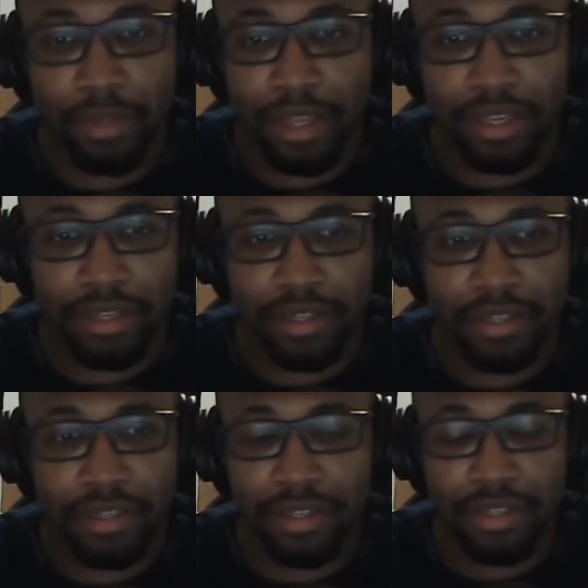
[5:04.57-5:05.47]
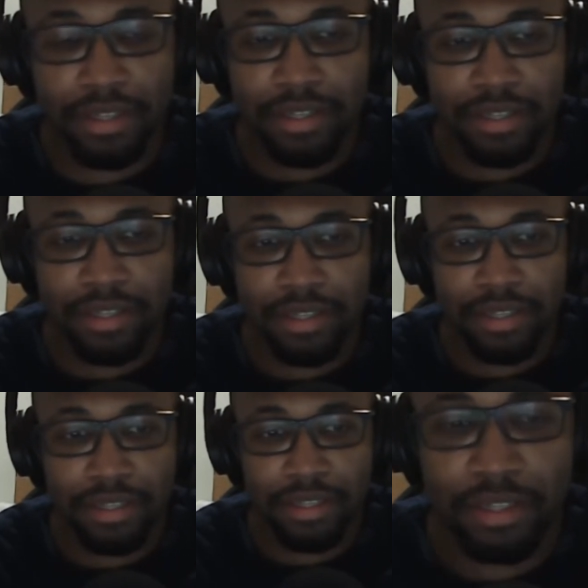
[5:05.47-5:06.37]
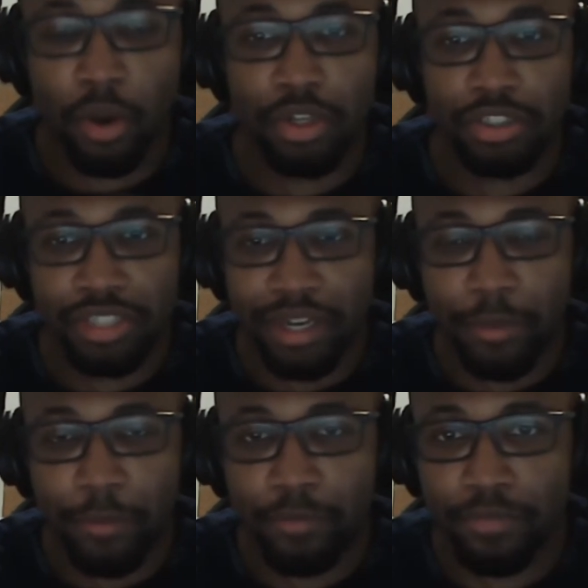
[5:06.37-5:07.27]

like go to jail.